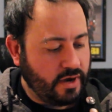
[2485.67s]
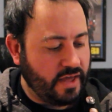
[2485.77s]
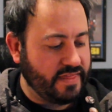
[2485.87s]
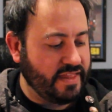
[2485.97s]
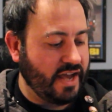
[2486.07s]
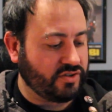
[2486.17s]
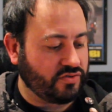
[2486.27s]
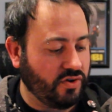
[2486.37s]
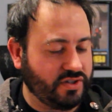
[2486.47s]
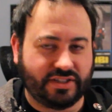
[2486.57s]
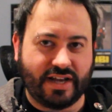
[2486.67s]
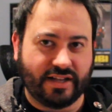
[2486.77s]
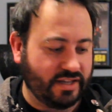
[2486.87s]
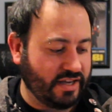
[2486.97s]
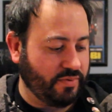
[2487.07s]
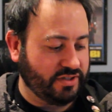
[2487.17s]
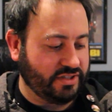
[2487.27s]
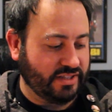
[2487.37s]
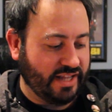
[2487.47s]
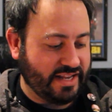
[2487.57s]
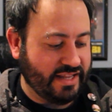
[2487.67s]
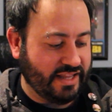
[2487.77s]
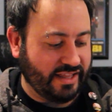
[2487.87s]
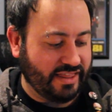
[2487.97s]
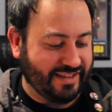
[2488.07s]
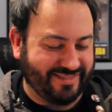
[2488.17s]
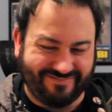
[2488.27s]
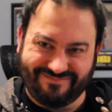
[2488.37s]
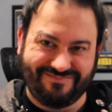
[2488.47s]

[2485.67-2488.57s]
And then next chord just sounds like a bunch of like this.